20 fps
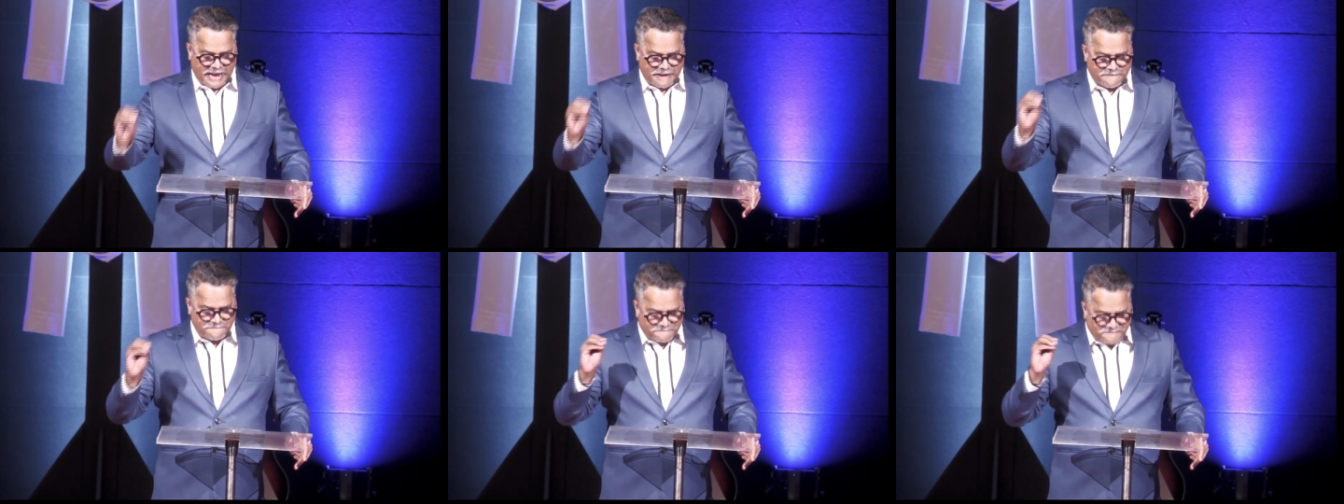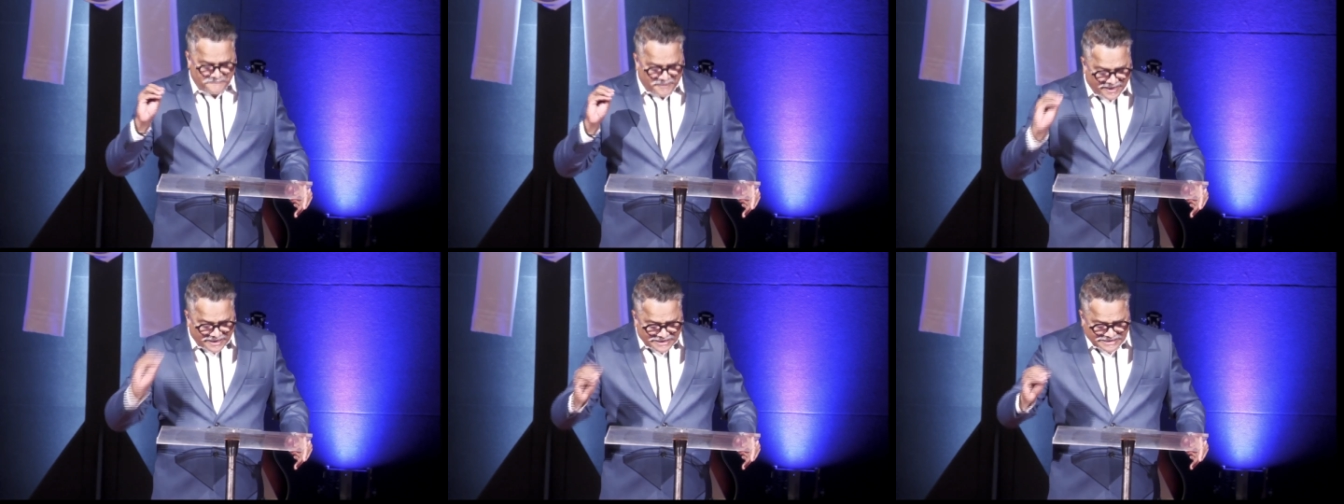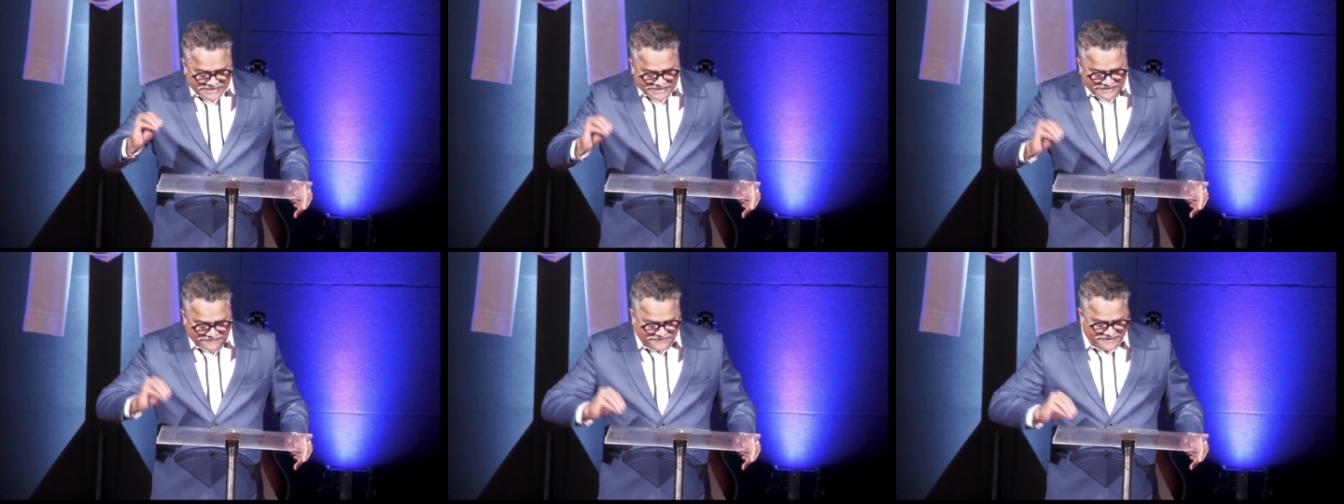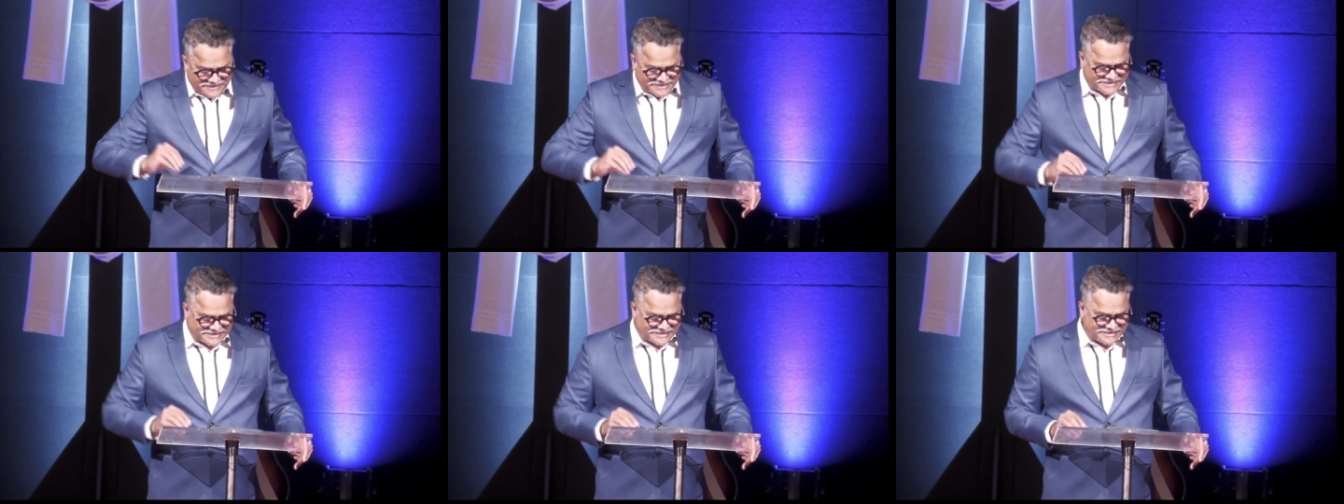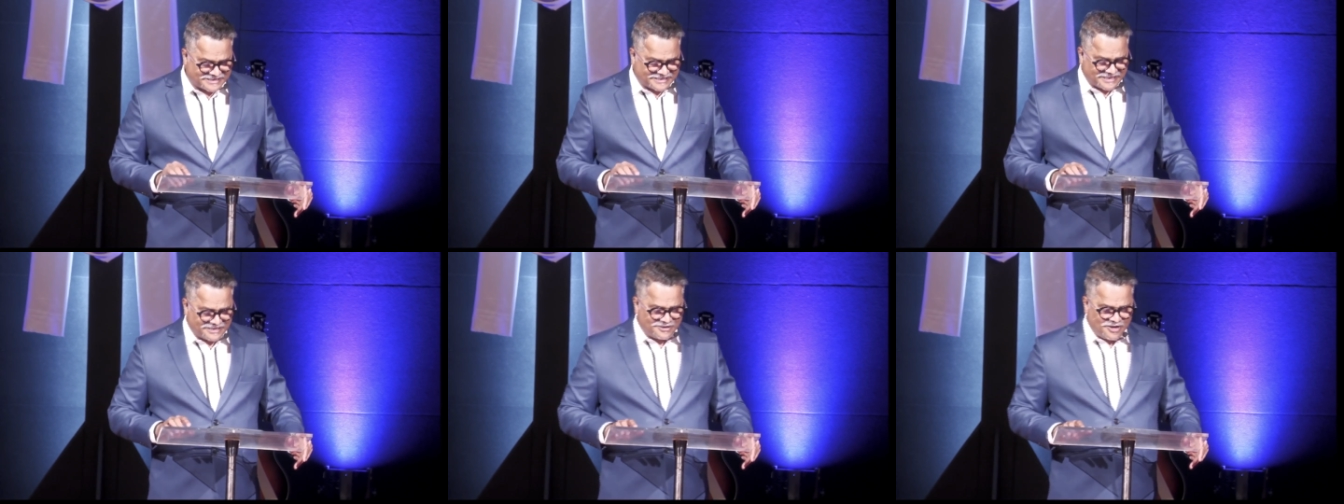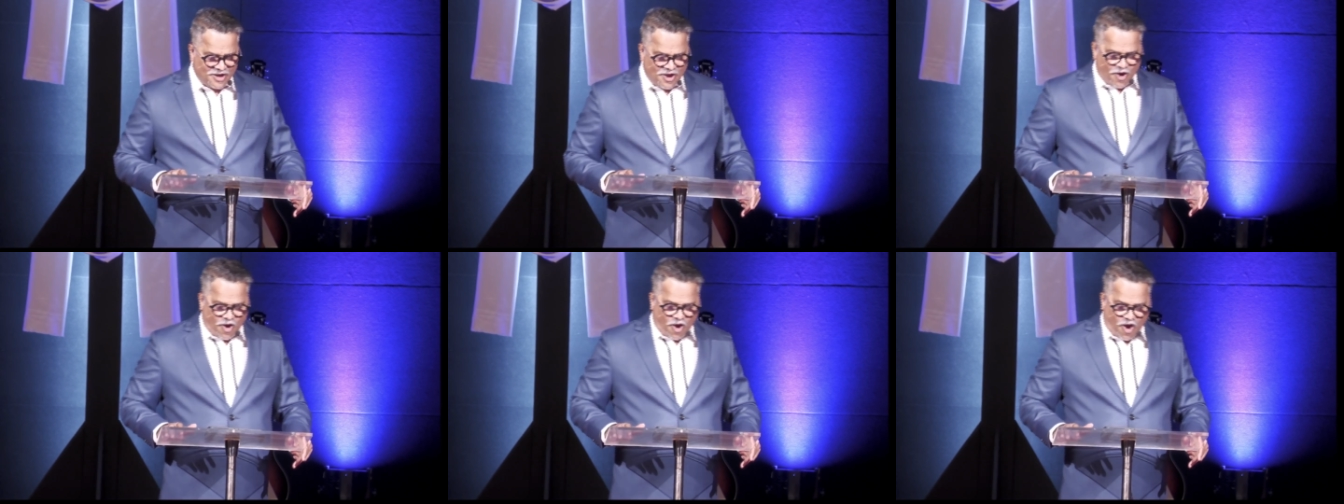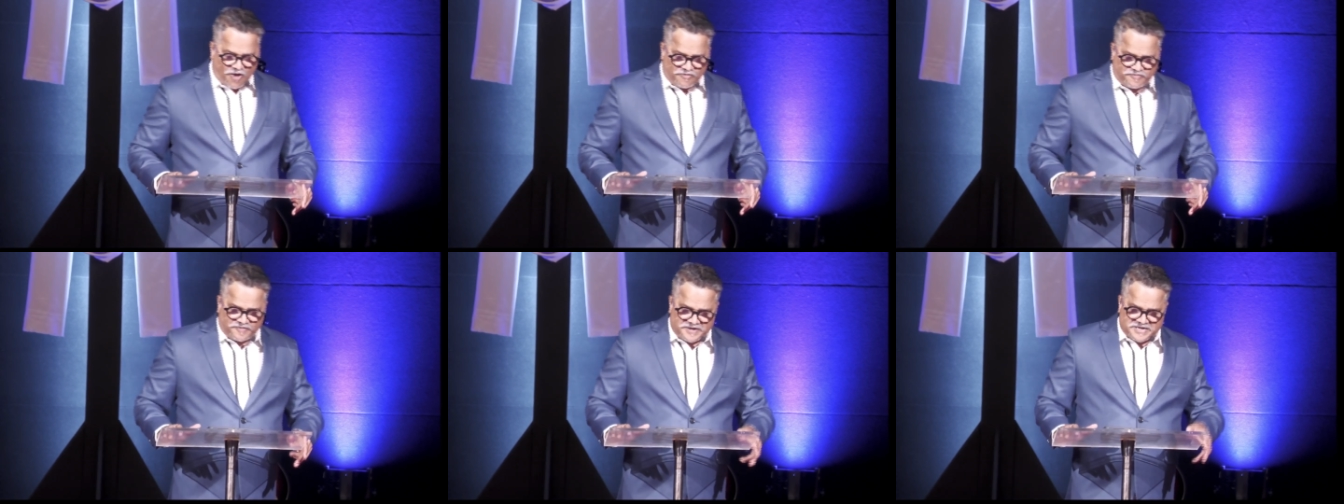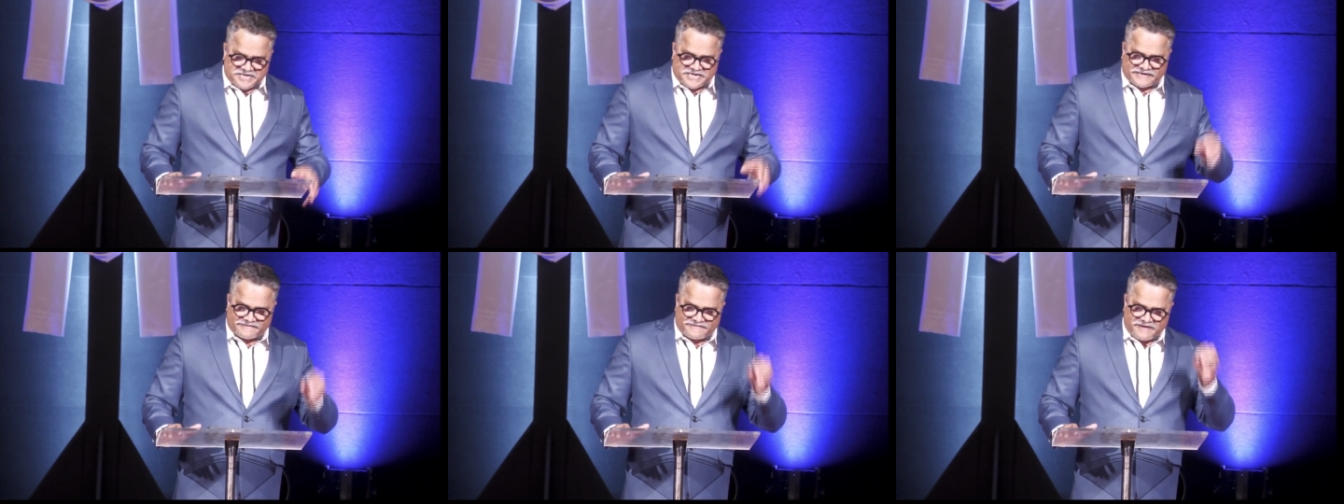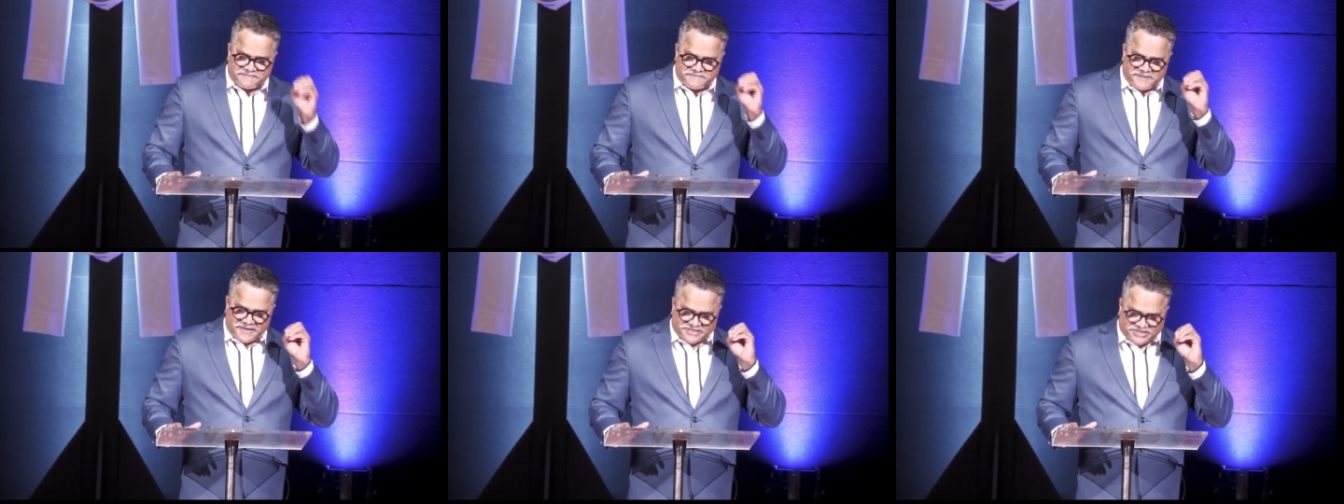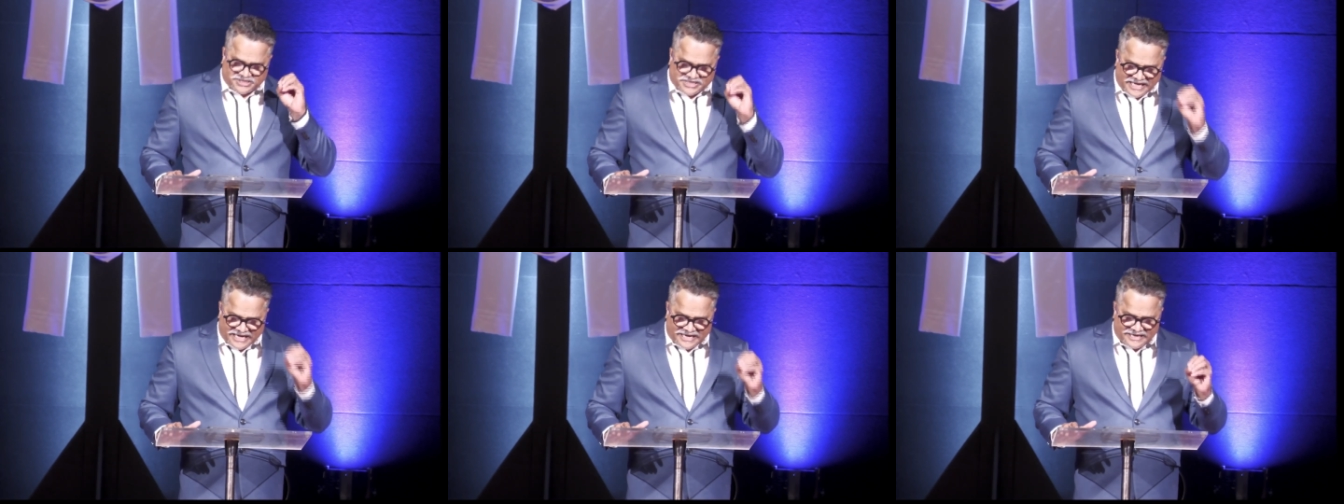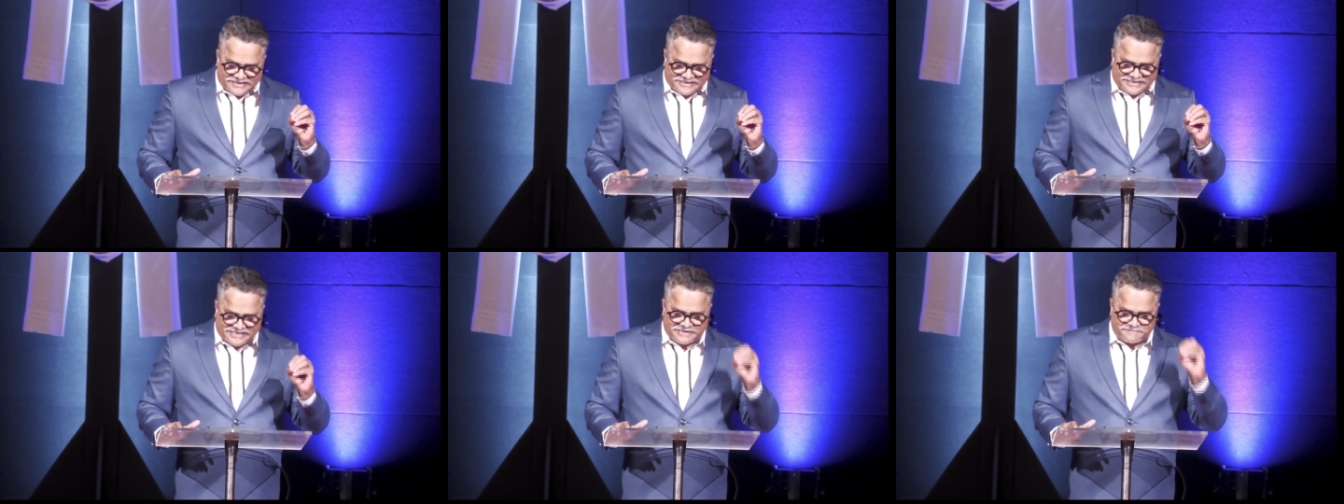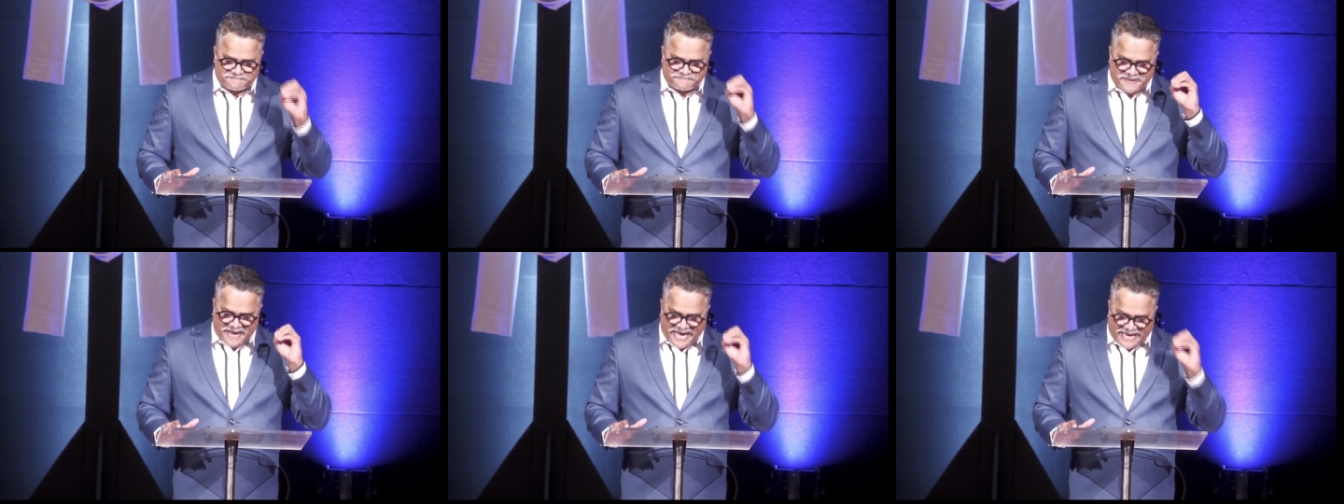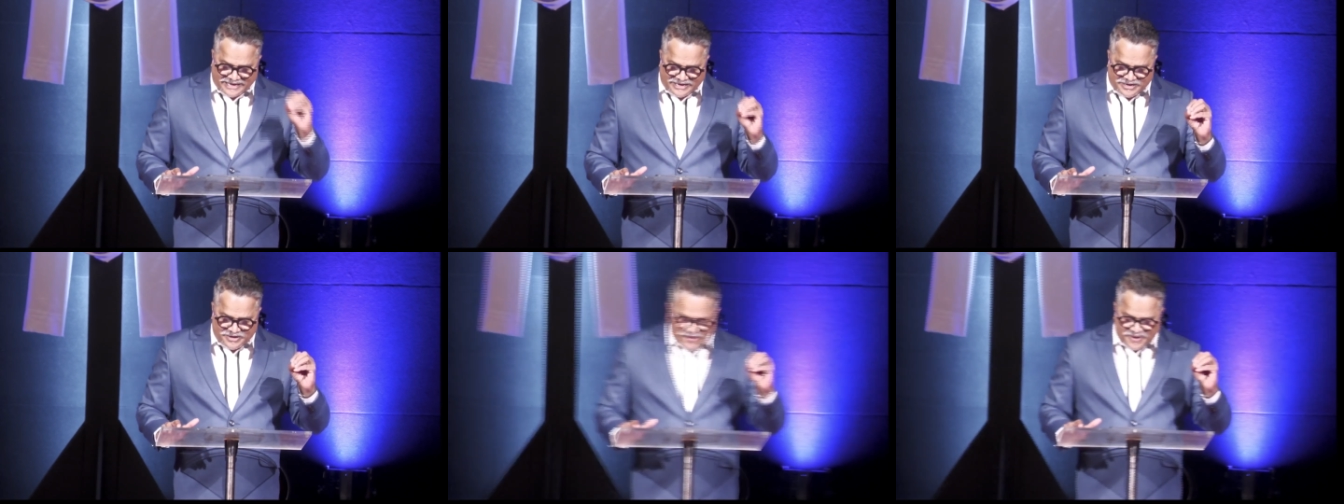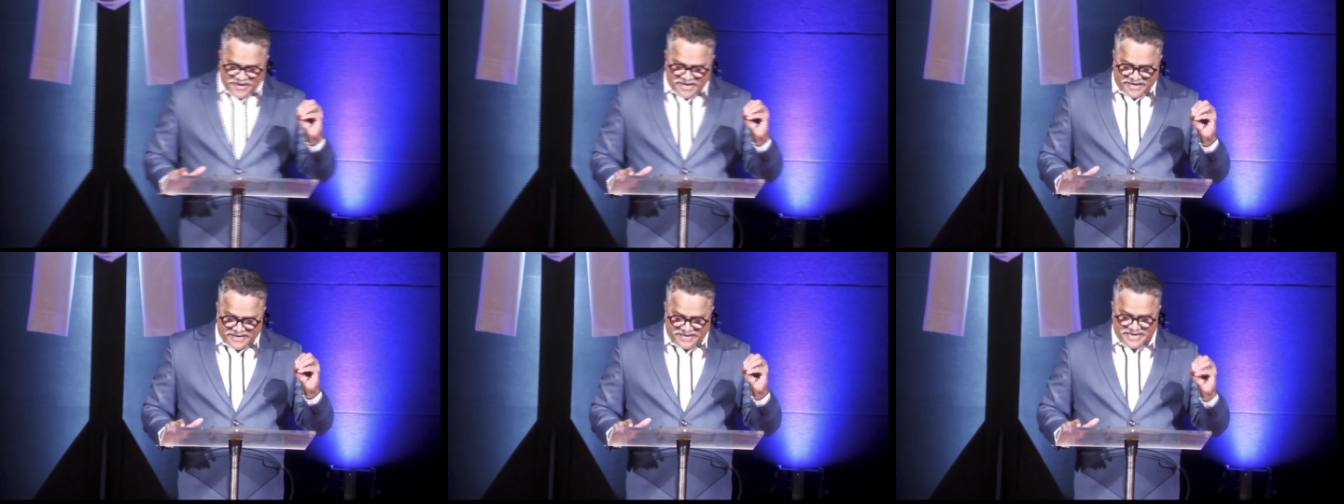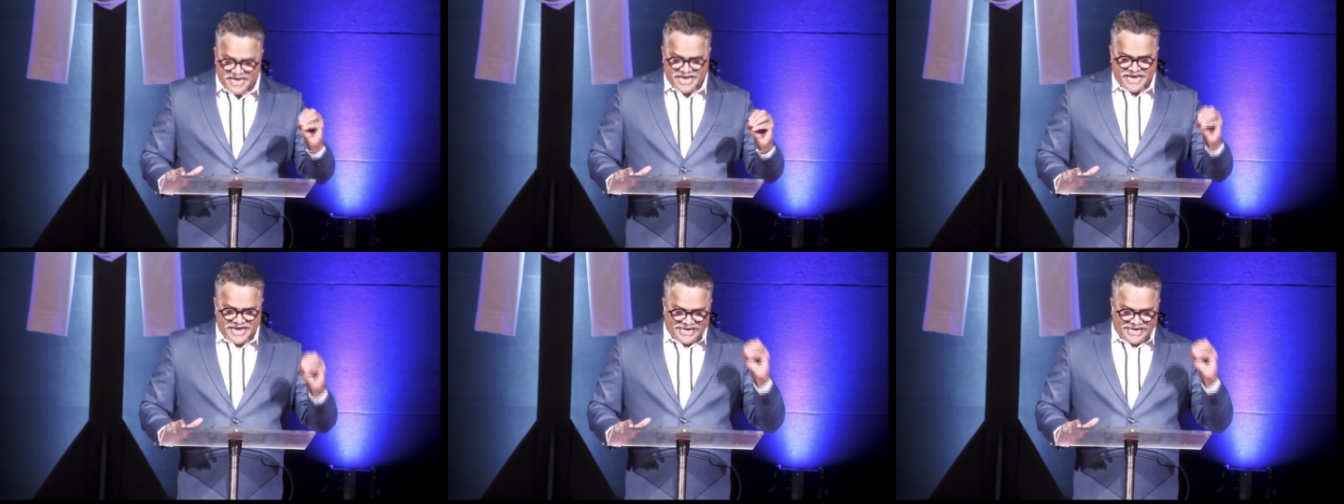impulsive decisions, often driven by jealousy, paranoia,